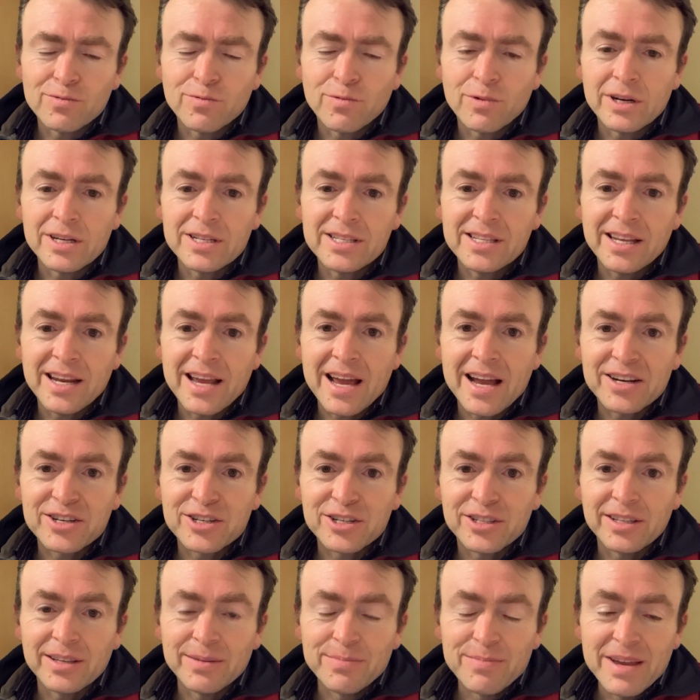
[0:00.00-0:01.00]
what does it
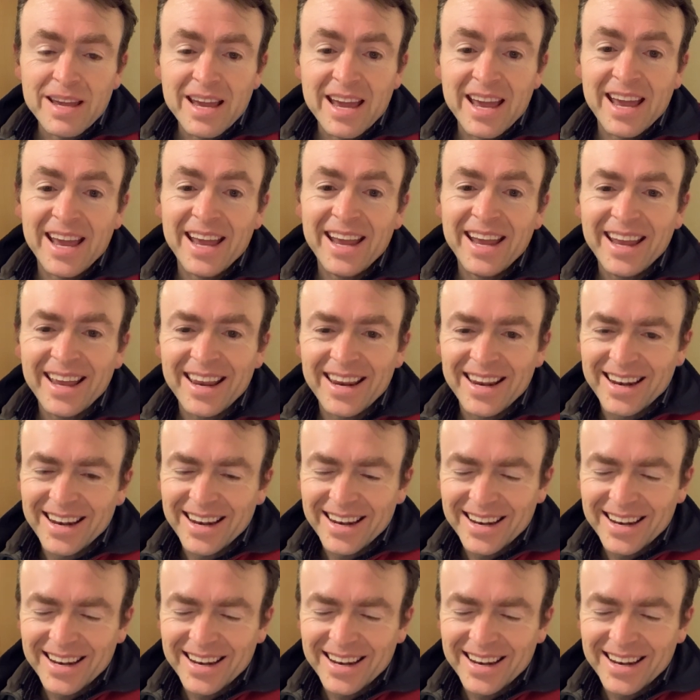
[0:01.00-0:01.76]
actually mean?